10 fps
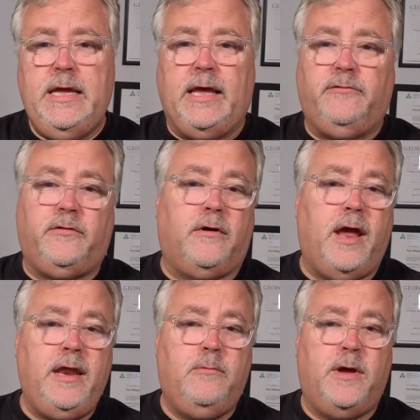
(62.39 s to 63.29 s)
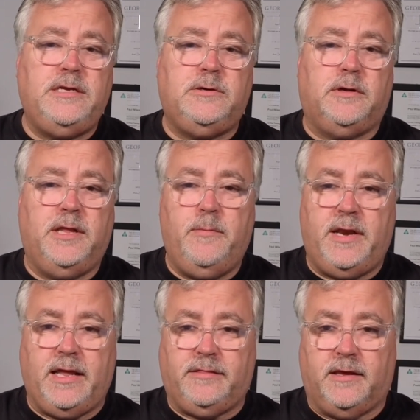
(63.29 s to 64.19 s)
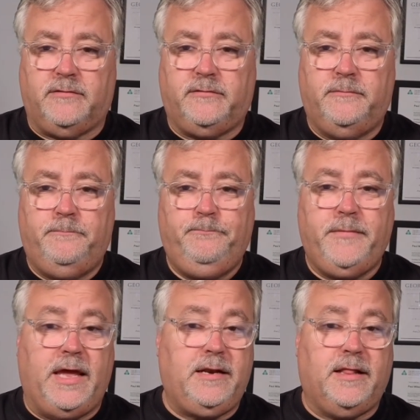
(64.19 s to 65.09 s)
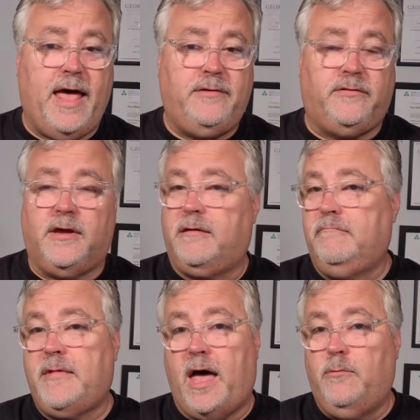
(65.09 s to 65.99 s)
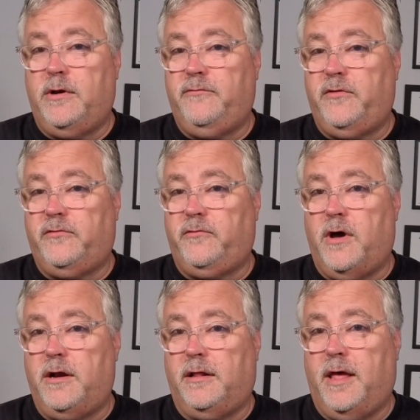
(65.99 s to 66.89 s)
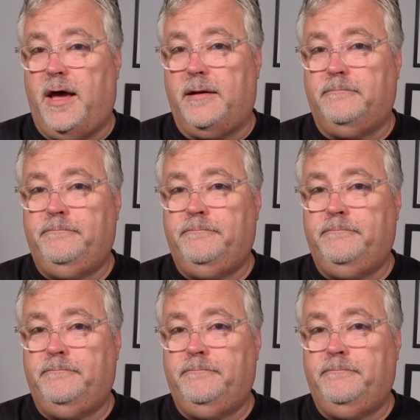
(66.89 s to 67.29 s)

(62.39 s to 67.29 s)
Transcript: Is there any way to eliminate this? In Classic, I would have just drawn a line.